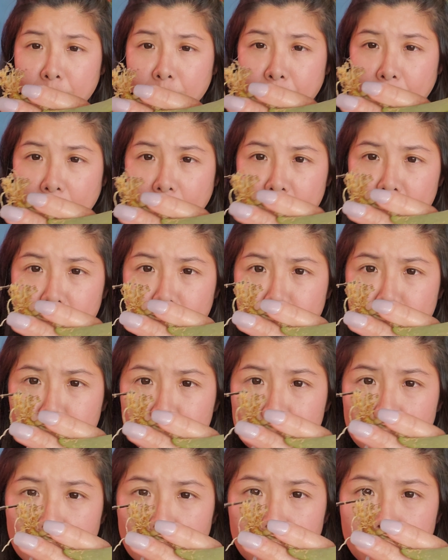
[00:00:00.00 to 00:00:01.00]
bad
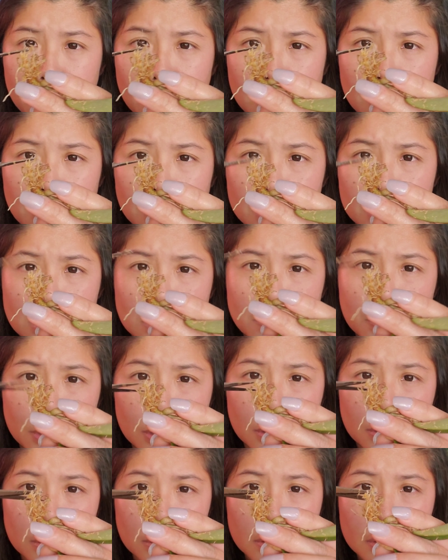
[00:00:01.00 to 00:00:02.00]
roots as
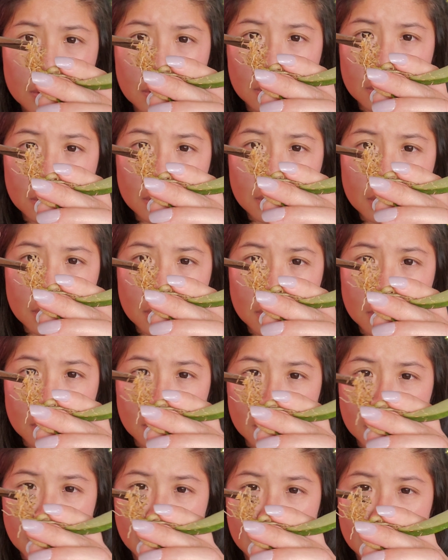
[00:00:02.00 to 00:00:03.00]
possible.
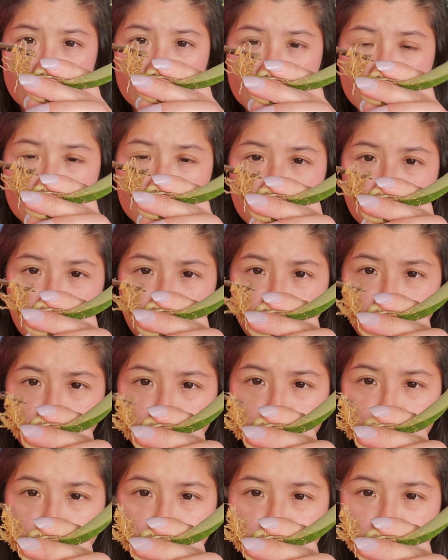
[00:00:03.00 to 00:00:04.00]
Yeah, this is a
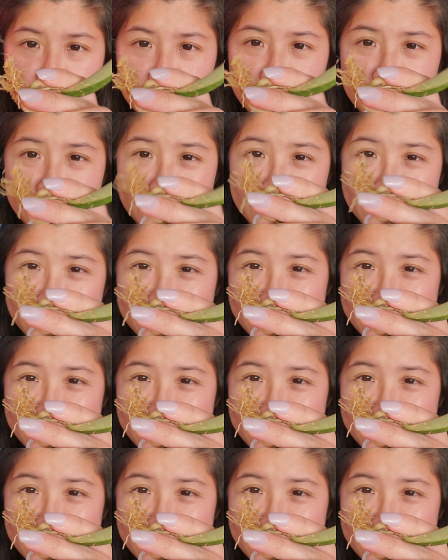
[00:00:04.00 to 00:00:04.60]
very